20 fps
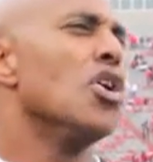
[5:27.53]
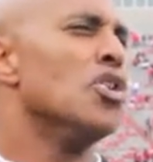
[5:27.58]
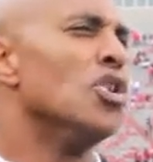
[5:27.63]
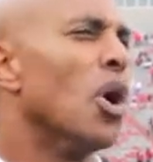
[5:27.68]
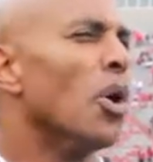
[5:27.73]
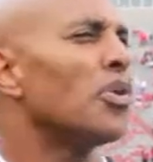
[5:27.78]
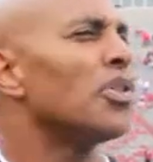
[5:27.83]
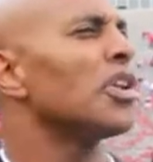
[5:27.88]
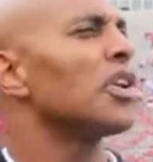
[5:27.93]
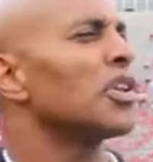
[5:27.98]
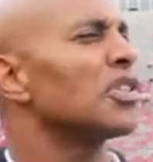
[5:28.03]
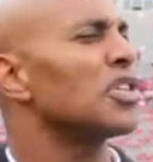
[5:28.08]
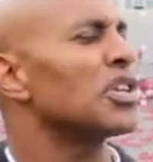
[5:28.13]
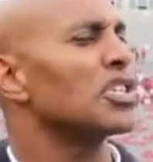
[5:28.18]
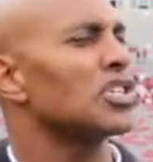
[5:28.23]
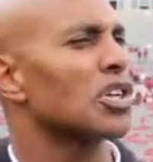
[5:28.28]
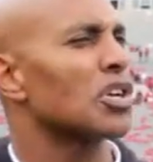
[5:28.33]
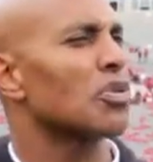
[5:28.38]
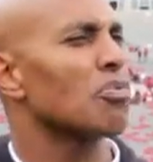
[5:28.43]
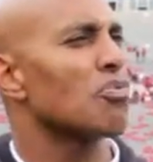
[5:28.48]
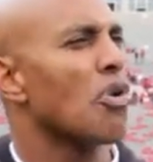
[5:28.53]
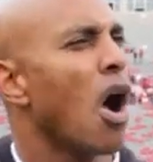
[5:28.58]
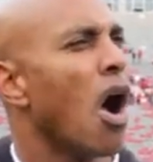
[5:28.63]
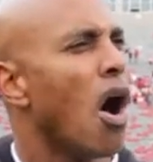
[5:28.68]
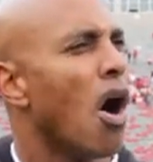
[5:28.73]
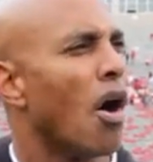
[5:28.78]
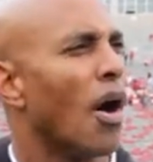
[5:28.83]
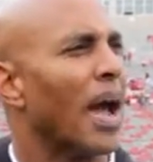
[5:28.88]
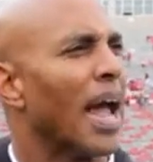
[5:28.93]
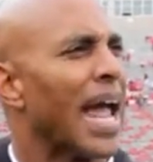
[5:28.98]
no to the things that are
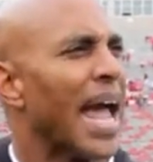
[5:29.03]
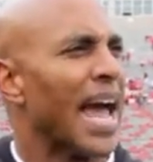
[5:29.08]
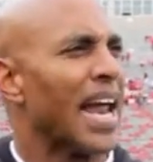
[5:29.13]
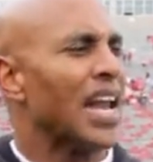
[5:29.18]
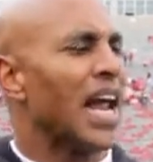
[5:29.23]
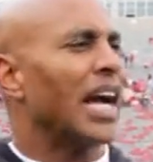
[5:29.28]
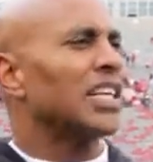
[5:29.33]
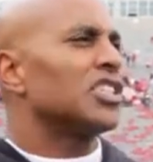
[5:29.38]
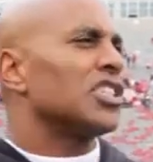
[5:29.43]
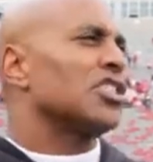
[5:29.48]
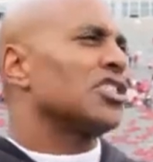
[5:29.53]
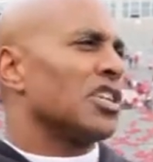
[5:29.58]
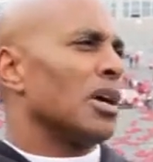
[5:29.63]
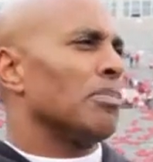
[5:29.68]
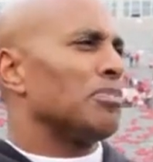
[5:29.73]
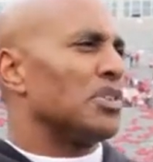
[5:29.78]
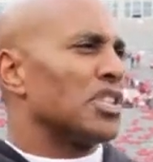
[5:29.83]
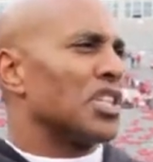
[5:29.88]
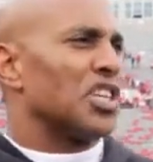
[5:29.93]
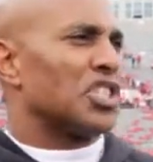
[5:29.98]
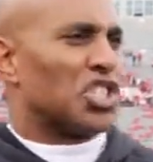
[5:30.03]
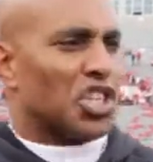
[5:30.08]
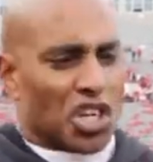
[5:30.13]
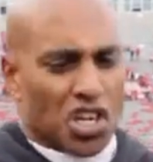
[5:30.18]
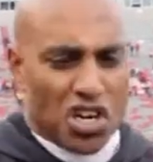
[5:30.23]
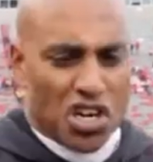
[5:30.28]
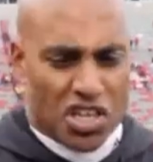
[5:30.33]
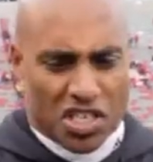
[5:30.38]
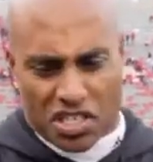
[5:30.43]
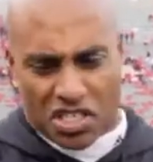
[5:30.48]
wrong, and not just something that's
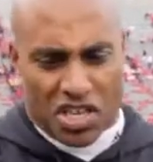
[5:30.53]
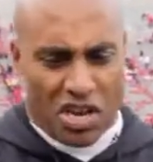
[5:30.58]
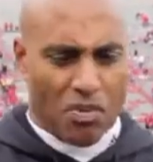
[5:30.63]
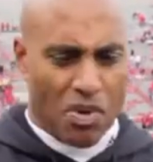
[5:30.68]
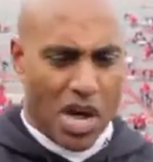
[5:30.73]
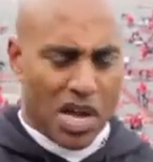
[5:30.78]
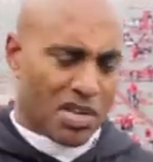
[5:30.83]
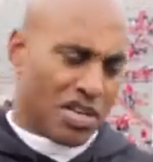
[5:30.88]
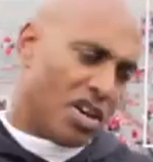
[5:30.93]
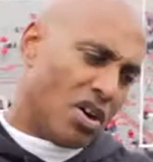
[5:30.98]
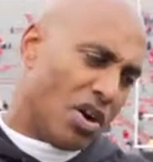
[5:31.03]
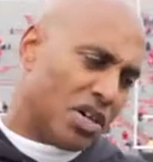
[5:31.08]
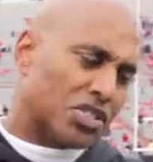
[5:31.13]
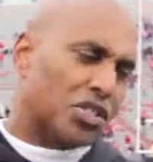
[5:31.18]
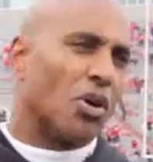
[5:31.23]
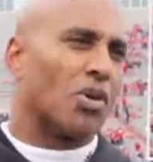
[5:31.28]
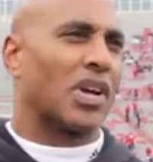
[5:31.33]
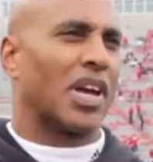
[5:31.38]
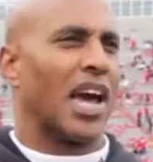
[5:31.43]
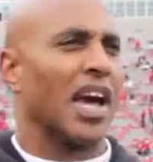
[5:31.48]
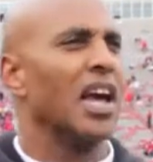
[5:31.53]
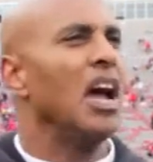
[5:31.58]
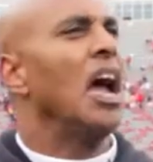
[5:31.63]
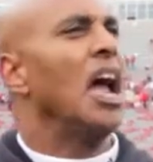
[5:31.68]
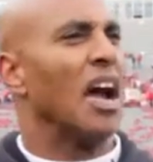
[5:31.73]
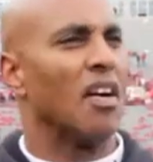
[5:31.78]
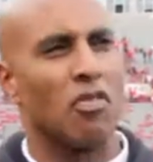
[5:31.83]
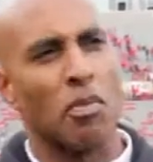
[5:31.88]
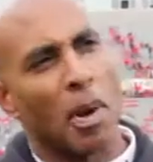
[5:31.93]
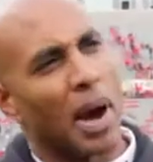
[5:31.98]
good and say, well, you know, it's okay,
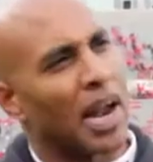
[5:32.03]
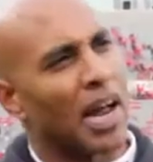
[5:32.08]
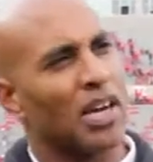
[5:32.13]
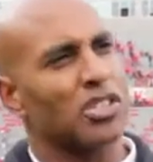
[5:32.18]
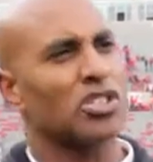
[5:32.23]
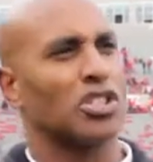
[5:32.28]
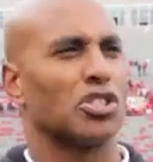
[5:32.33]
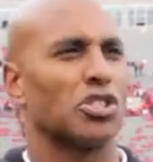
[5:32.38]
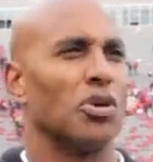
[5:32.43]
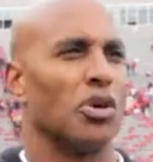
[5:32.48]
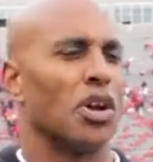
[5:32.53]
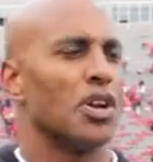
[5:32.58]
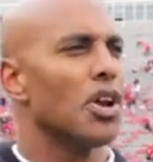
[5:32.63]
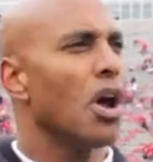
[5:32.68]
everybody else is doing it.